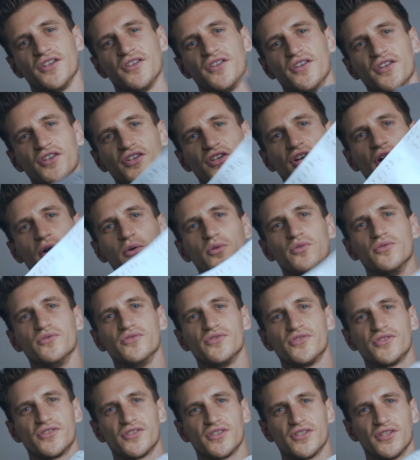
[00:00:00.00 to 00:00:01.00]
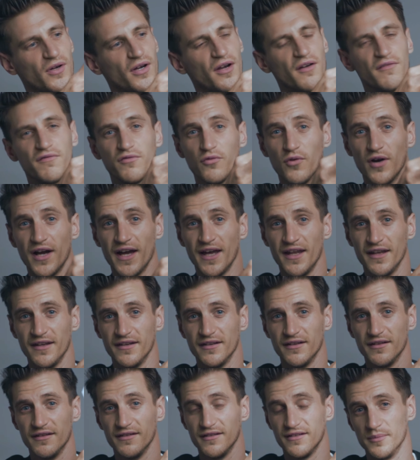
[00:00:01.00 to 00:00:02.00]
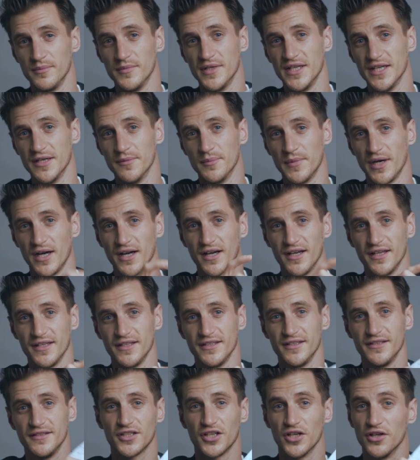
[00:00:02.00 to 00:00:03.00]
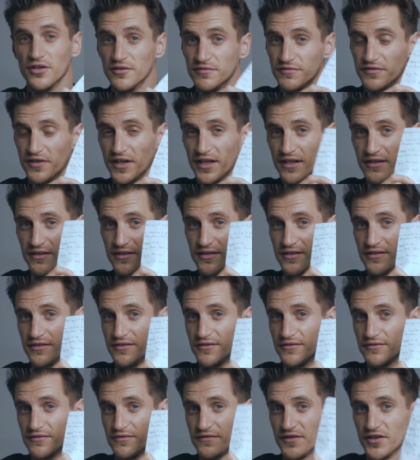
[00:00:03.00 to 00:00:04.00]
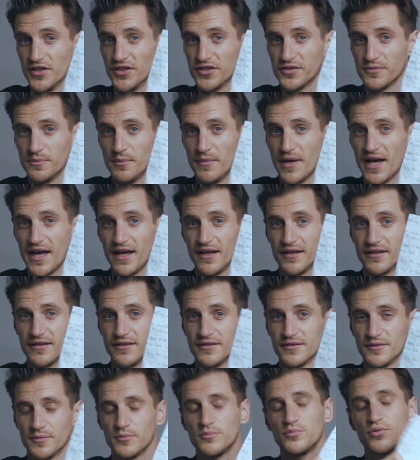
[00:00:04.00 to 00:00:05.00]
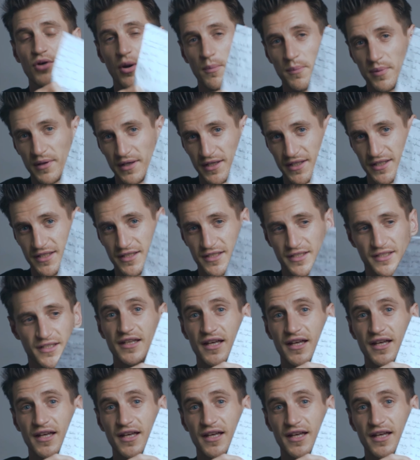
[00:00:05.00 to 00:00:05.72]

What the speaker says: the notes of when me and my girlfriend first met properly.